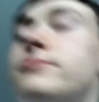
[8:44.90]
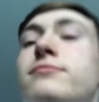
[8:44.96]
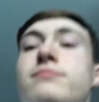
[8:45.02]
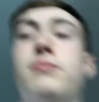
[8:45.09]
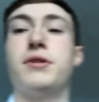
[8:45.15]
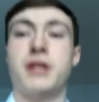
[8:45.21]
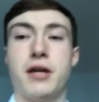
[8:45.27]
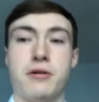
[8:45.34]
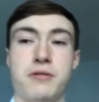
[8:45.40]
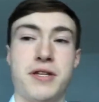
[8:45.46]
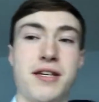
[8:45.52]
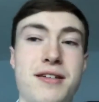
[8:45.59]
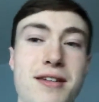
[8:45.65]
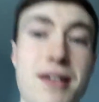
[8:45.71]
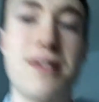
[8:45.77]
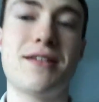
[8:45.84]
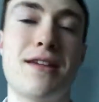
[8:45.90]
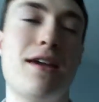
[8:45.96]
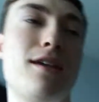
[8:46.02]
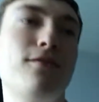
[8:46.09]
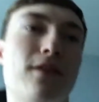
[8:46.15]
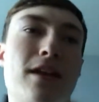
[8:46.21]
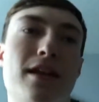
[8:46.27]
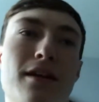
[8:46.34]
But no, this is
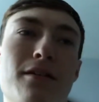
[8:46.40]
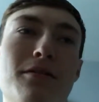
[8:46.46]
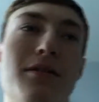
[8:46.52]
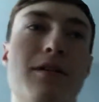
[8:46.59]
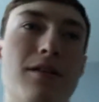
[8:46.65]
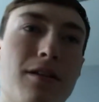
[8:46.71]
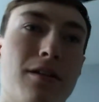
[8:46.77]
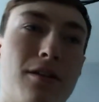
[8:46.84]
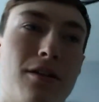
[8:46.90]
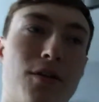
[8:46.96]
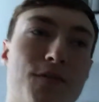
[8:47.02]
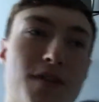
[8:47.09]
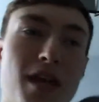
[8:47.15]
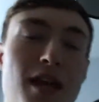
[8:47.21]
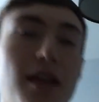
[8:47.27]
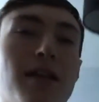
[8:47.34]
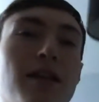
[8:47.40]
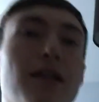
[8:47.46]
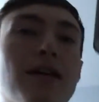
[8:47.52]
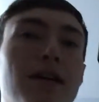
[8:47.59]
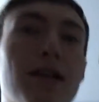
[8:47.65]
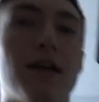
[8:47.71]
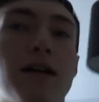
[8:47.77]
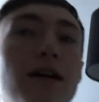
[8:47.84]
a video of saying
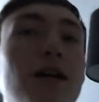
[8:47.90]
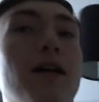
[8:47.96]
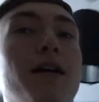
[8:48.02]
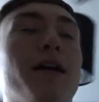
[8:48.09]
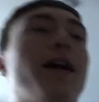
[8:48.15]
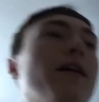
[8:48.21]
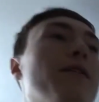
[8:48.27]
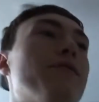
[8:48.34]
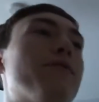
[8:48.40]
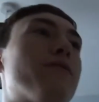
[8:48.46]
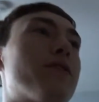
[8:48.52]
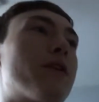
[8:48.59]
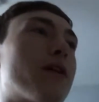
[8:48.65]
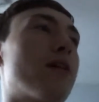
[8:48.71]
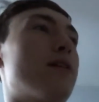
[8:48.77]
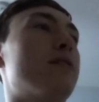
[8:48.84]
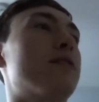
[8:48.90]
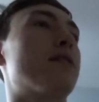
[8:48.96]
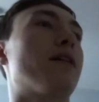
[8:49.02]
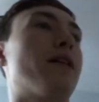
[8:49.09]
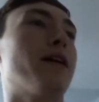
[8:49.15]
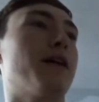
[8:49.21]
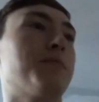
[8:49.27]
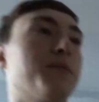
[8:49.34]
I have returned,
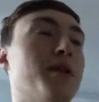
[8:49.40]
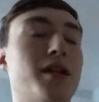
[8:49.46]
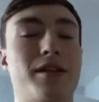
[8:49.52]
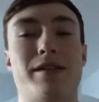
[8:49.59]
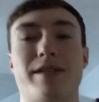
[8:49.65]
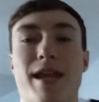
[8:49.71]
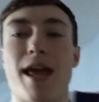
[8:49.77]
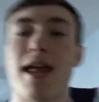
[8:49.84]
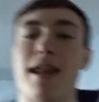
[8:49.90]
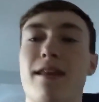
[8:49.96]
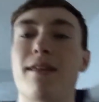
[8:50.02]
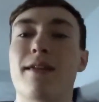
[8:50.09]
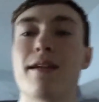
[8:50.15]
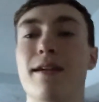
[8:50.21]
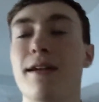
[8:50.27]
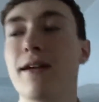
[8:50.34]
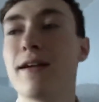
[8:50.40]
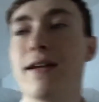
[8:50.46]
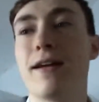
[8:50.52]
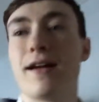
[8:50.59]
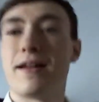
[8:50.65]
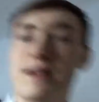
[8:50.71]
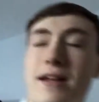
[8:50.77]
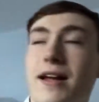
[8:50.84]
I am not dead,
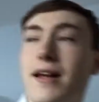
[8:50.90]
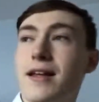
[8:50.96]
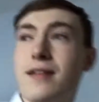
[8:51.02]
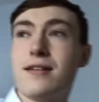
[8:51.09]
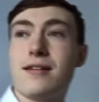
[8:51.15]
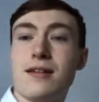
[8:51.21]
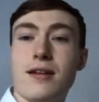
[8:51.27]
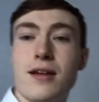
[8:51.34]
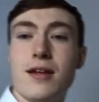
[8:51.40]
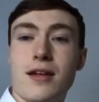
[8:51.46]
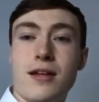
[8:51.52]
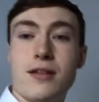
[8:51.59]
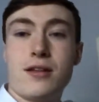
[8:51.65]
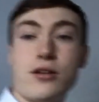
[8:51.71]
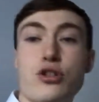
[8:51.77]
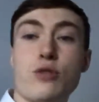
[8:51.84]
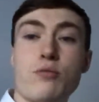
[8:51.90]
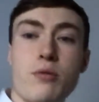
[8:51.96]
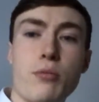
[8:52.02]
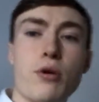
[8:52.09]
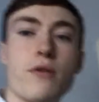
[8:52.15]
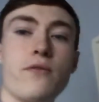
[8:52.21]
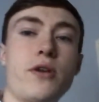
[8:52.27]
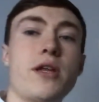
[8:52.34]
and there should be
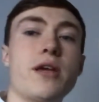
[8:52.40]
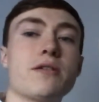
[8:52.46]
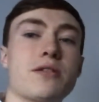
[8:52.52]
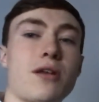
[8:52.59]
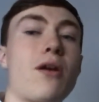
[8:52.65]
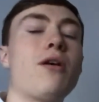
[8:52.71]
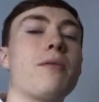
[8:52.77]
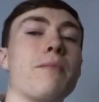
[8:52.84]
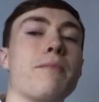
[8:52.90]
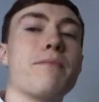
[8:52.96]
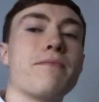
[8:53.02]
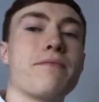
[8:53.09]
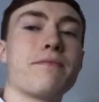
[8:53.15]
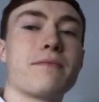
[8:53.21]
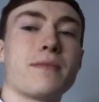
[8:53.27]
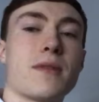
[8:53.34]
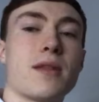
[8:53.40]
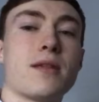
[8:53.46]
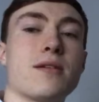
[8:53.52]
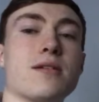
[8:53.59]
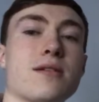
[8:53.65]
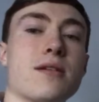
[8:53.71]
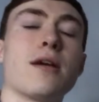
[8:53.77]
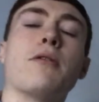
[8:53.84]
more videos to come.
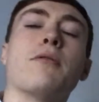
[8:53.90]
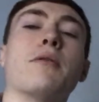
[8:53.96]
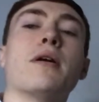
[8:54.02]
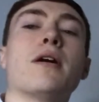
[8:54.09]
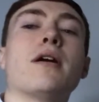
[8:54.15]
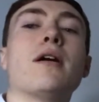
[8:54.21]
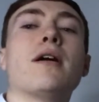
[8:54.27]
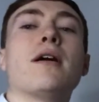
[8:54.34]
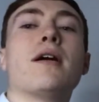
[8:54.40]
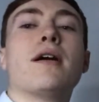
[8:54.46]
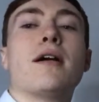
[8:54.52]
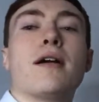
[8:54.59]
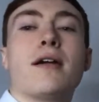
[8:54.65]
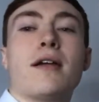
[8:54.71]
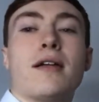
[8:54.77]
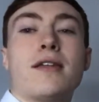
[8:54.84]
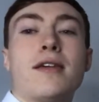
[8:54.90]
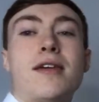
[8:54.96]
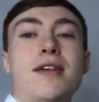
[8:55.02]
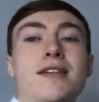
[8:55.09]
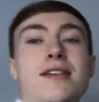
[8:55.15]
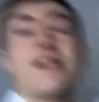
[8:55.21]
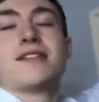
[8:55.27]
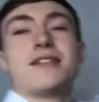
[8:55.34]
So.
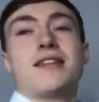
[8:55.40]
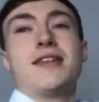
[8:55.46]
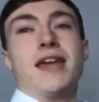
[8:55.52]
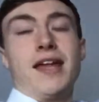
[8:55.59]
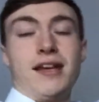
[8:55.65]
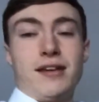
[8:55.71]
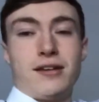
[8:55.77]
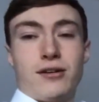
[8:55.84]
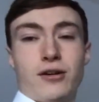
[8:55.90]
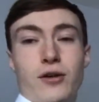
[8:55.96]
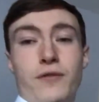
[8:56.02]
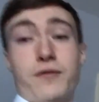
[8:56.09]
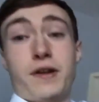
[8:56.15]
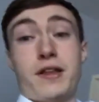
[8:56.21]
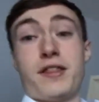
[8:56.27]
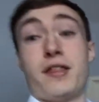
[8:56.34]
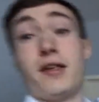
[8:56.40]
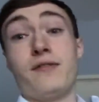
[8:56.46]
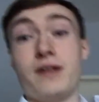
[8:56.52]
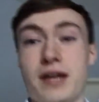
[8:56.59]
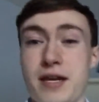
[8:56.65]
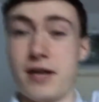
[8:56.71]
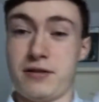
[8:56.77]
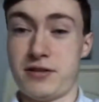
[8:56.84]
This is the end of the
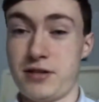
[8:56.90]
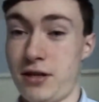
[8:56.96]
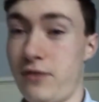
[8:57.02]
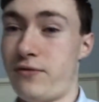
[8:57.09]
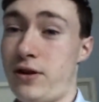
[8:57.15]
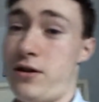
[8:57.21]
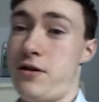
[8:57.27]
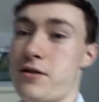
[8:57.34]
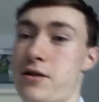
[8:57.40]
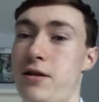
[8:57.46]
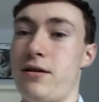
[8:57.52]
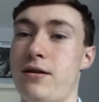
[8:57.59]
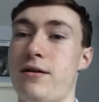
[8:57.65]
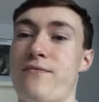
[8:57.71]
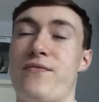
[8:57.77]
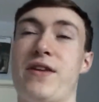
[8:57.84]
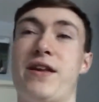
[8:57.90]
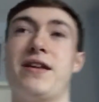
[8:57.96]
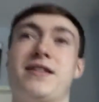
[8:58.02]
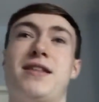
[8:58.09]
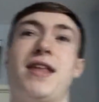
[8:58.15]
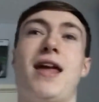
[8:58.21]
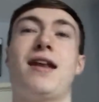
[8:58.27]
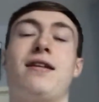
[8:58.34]
video. It's not a vlog. It is
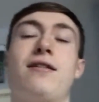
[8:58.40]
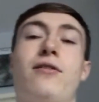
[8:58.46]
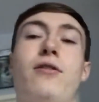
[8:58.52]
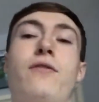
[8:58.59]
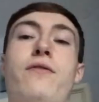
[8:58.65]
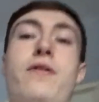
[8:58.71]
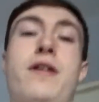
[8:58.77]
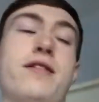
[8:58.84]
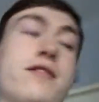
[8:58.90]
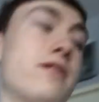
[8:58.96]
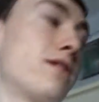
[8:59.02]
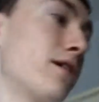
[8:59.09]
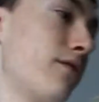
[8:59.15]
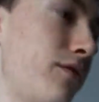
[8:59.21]
the end of the